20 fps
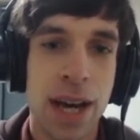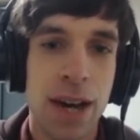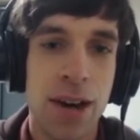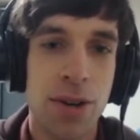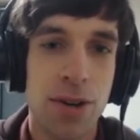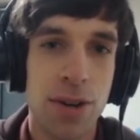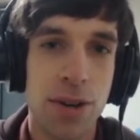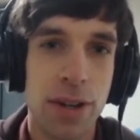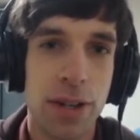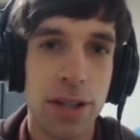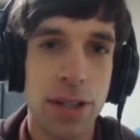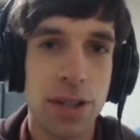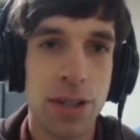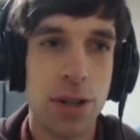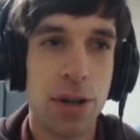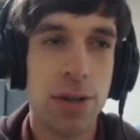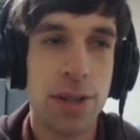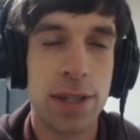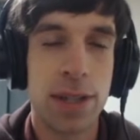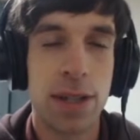or
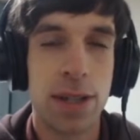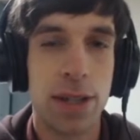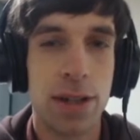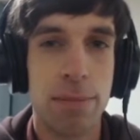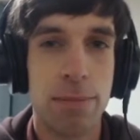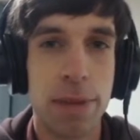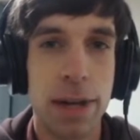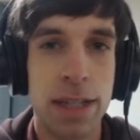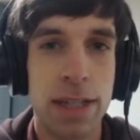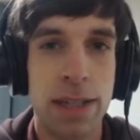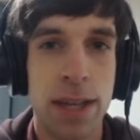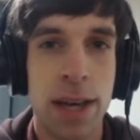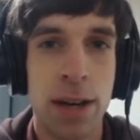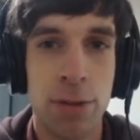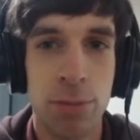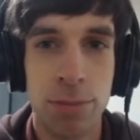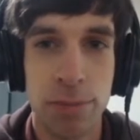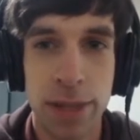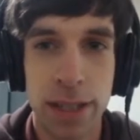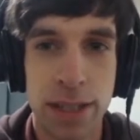notes that are meant to
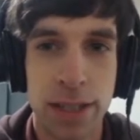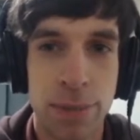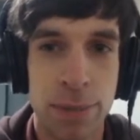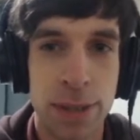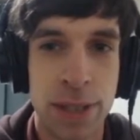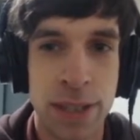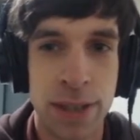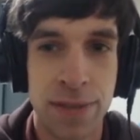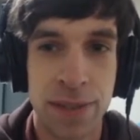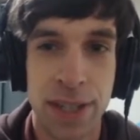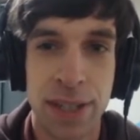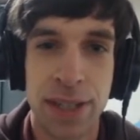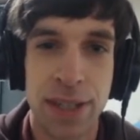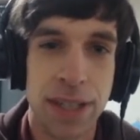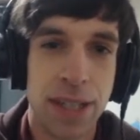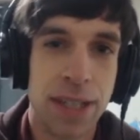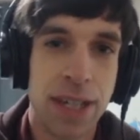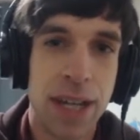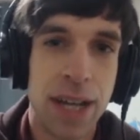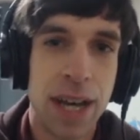help me
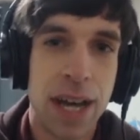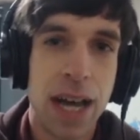specifically.